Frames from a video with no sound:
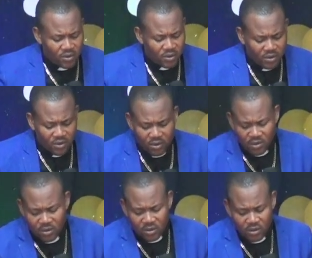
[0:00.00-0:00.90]

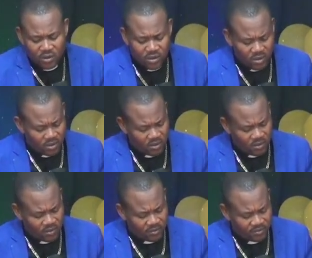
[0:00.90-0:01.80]

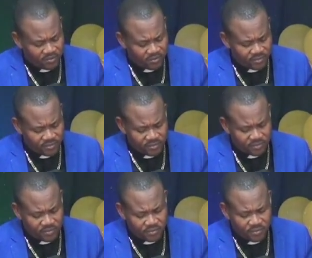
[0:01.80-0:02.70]

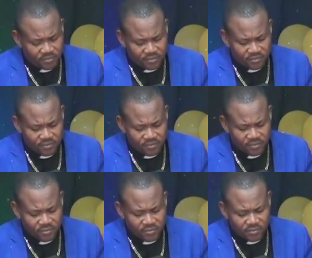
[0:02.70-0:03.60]

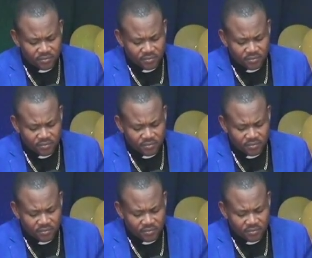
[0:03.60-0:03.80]
(silence)